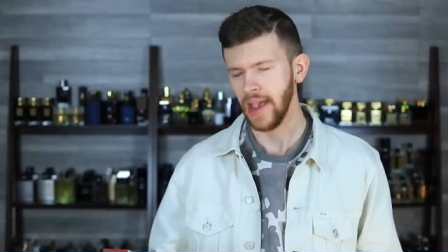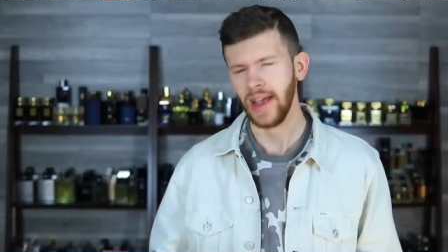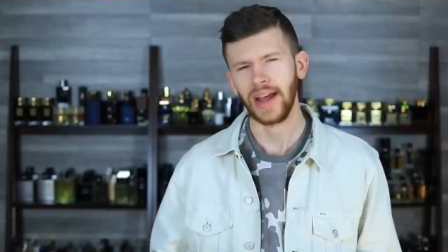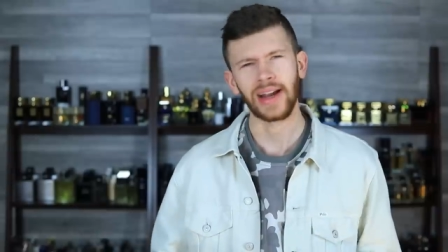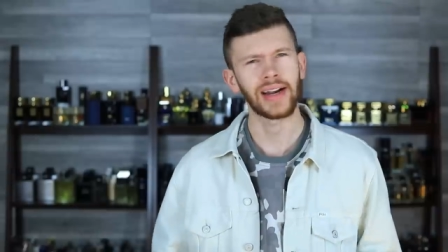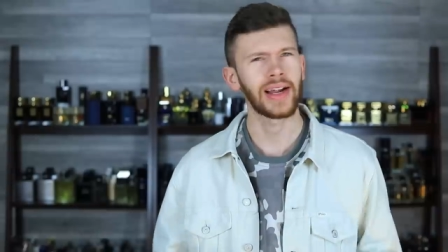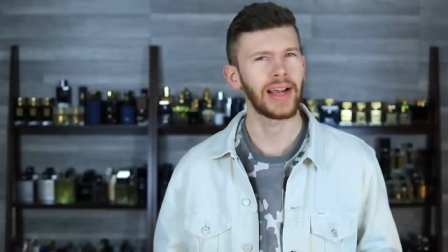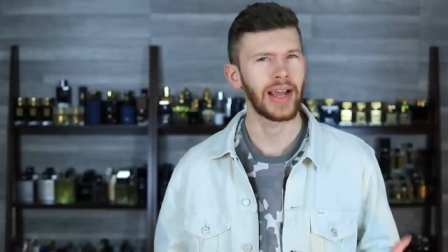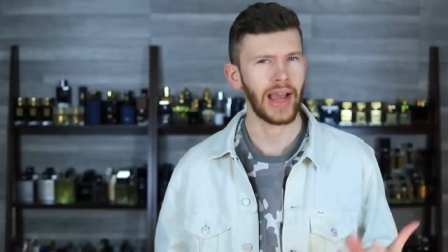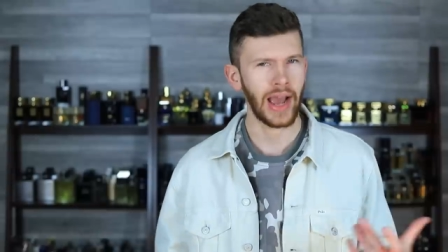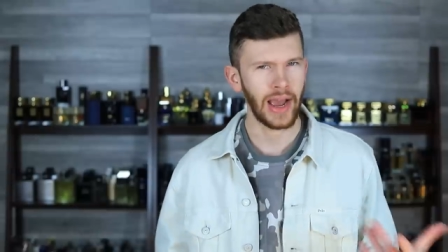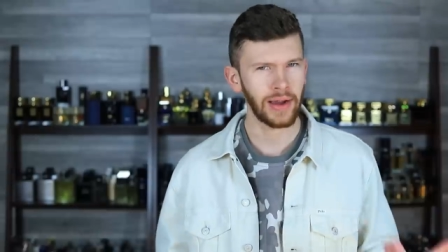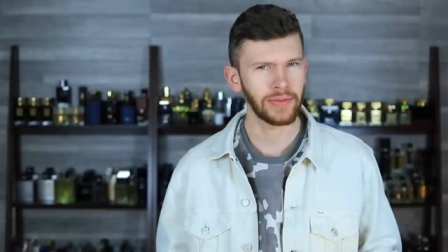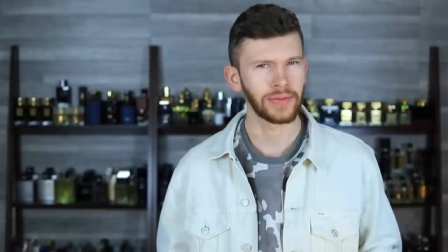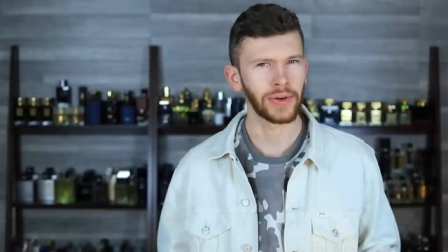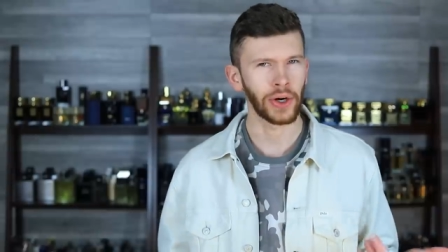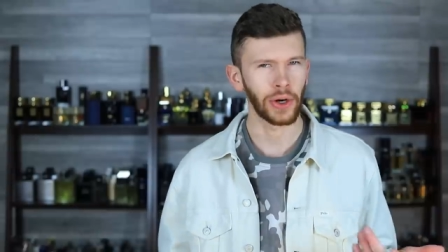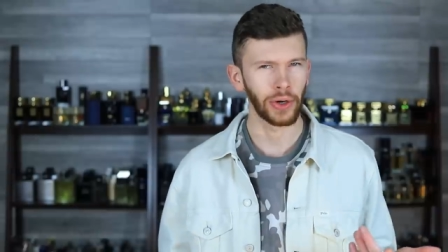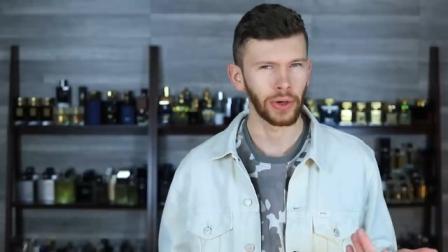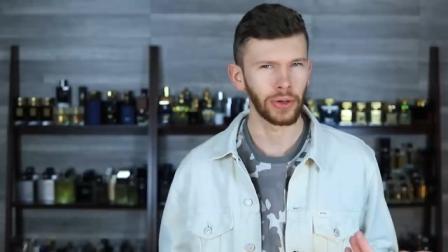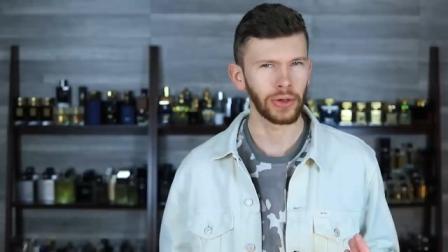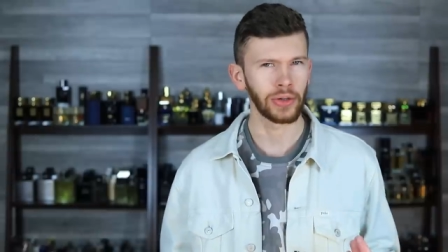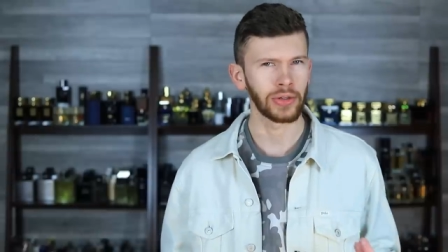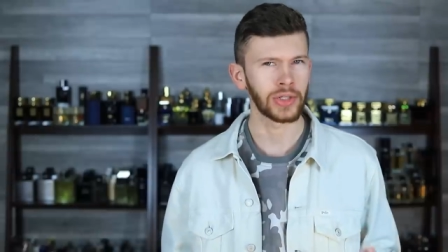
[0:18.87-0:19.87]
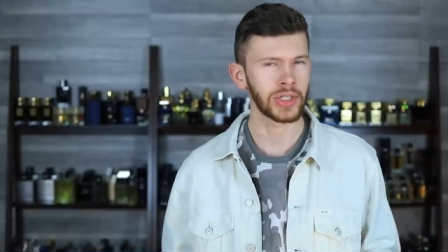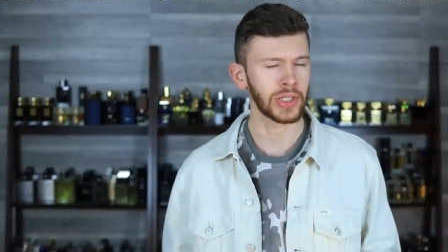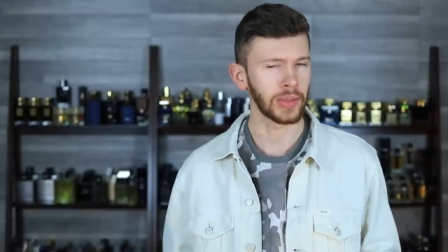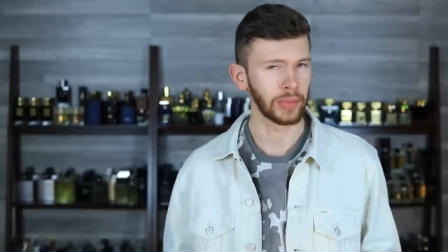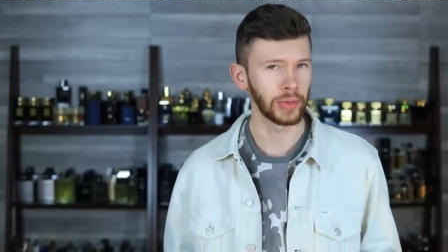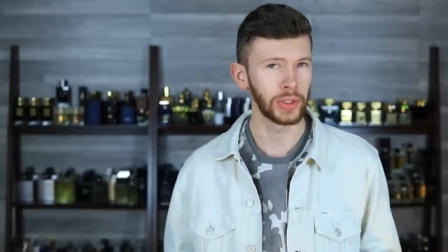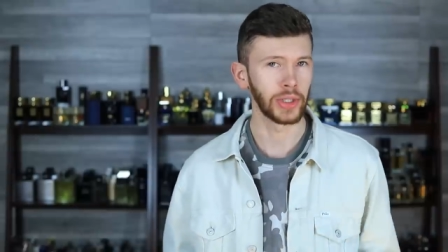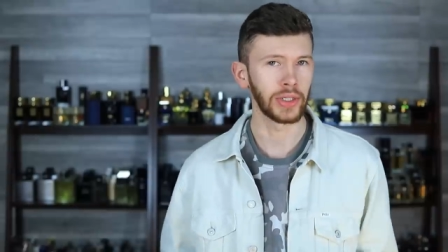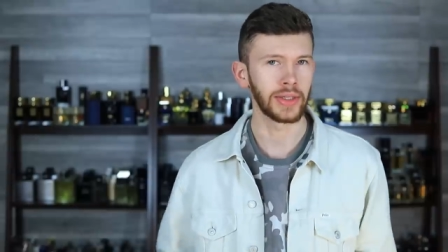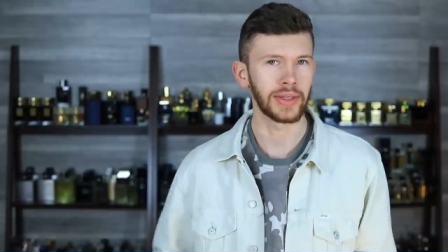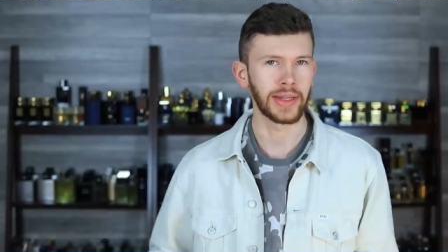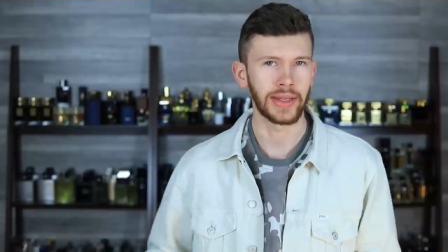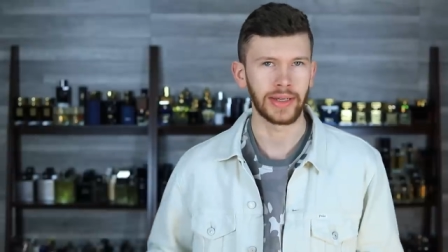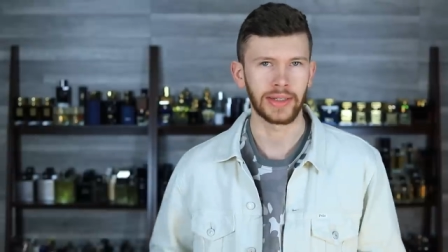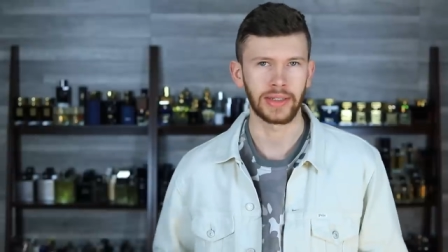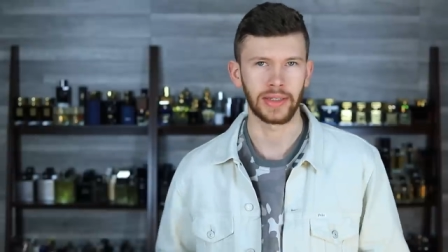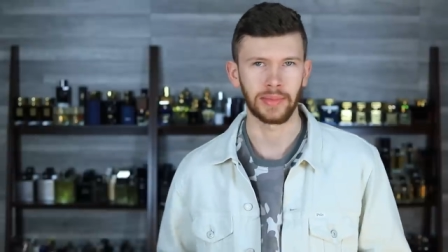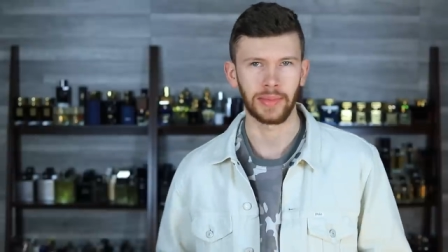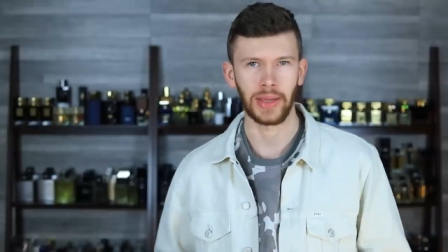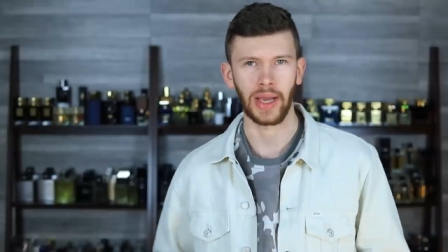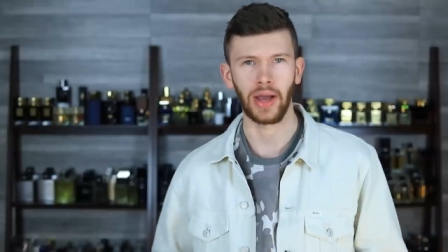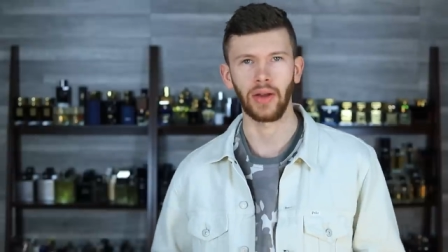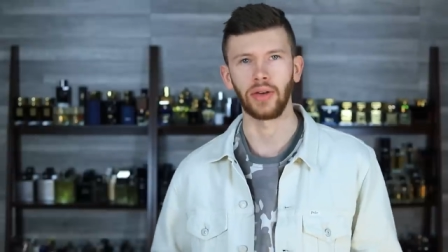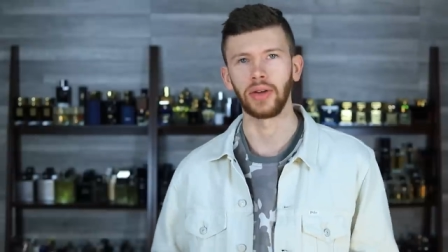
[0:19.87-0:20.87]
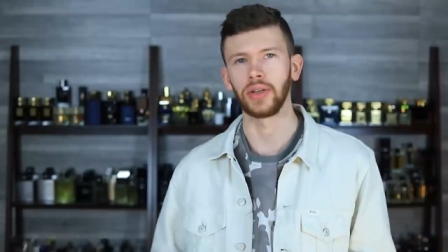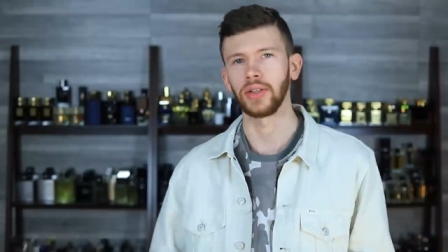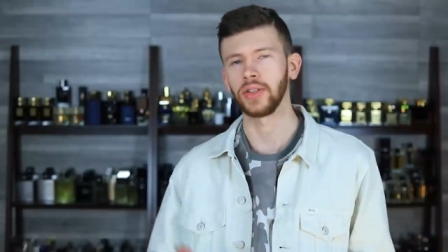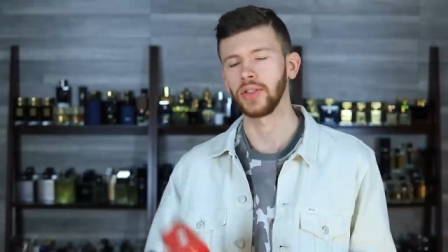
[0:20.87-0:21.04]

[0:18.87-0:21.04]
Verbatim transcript: and I have heard some good things about it.